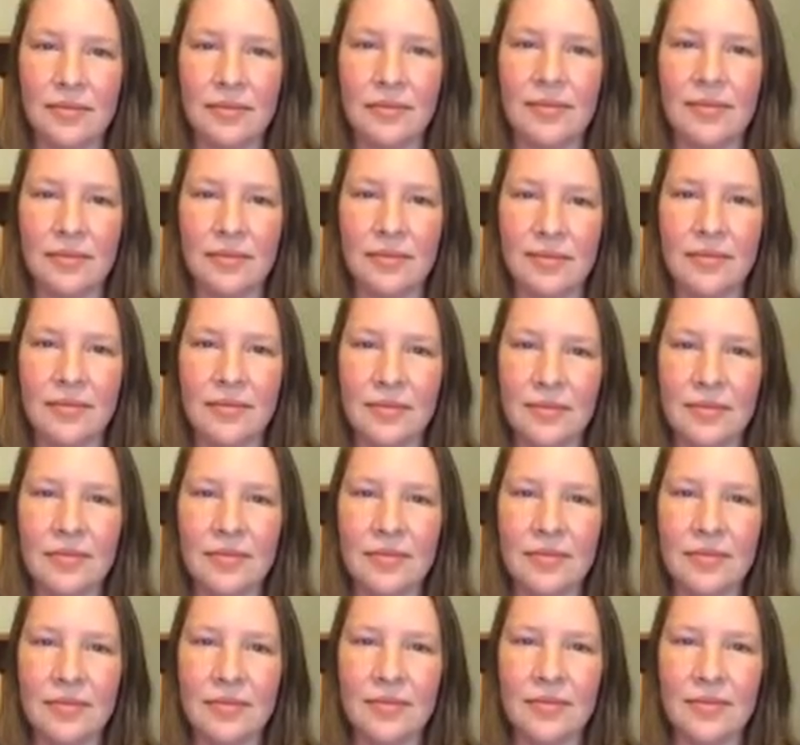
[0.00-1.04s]

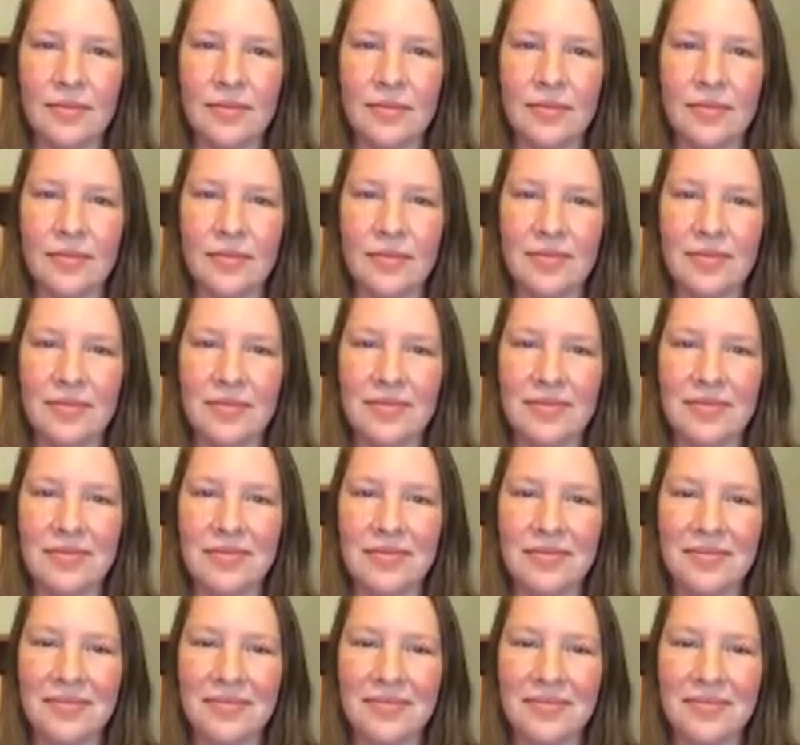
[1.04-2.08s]

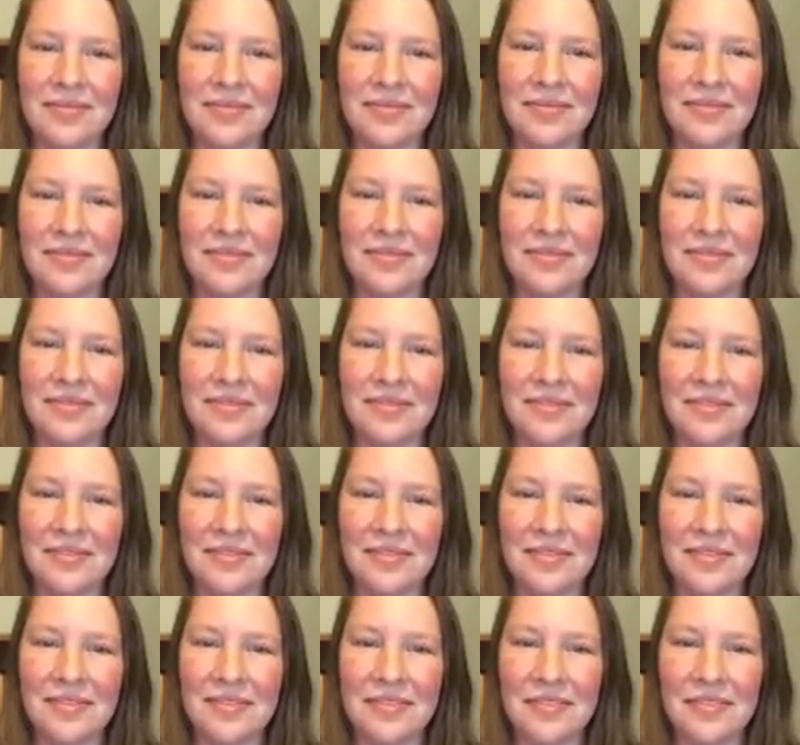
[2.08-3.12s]

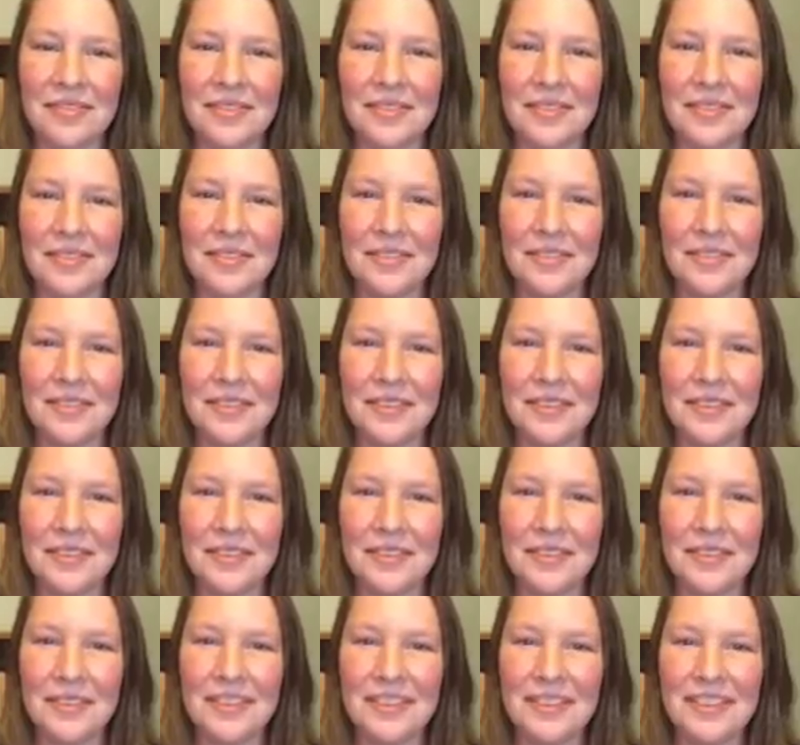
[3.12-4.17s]

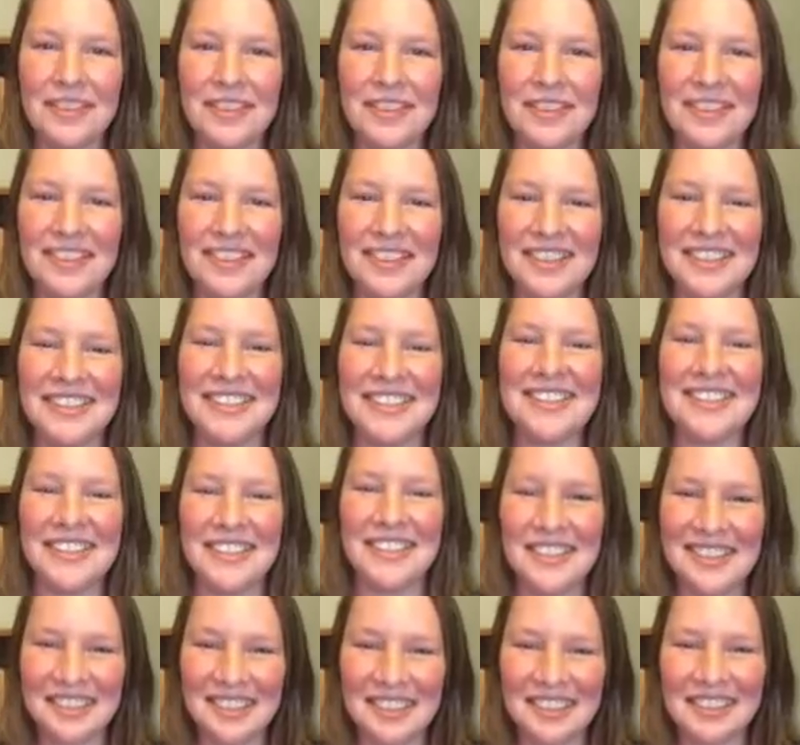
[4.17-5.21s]

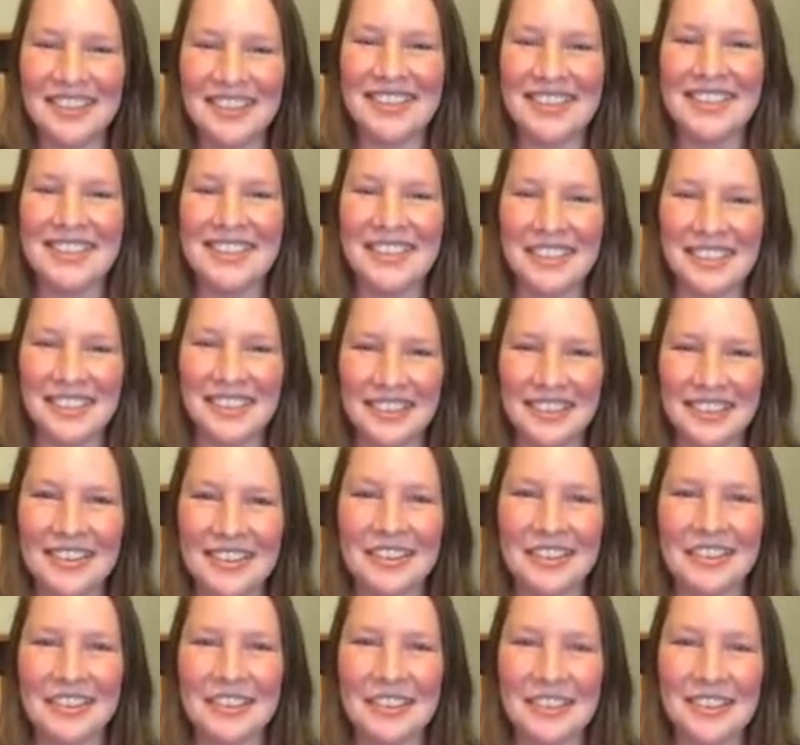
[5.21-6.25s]

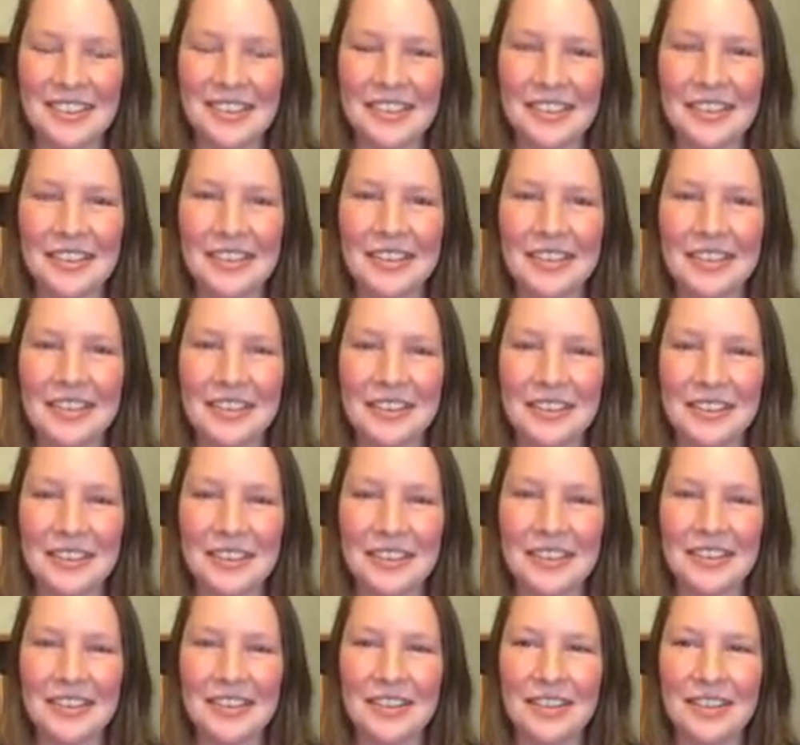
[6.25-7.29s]

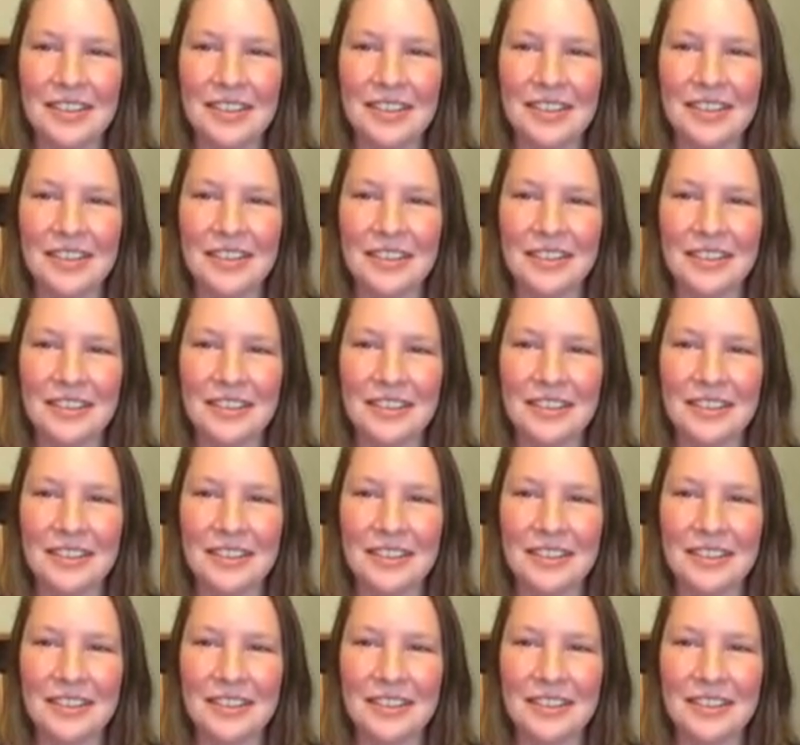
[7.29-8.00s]
[no speech]